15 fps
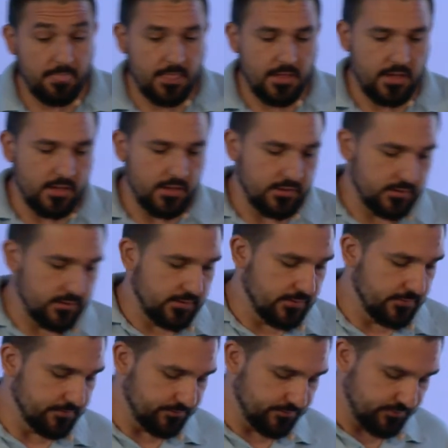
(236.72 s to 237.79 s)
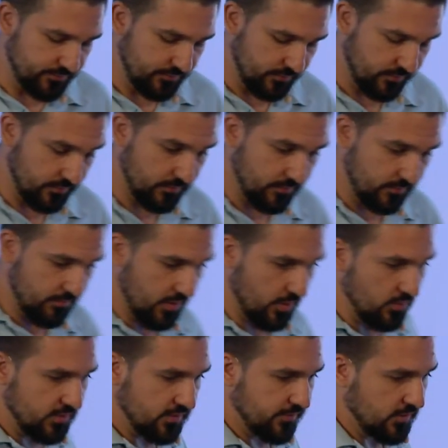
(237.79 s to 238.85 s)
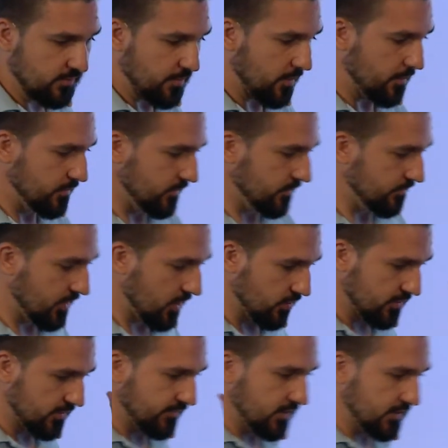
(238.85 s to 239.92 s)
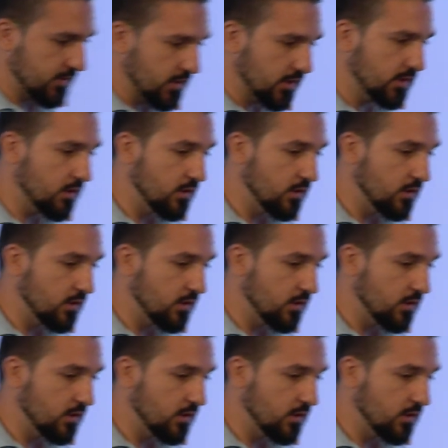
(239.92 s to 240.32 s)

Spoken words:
And because of this thing,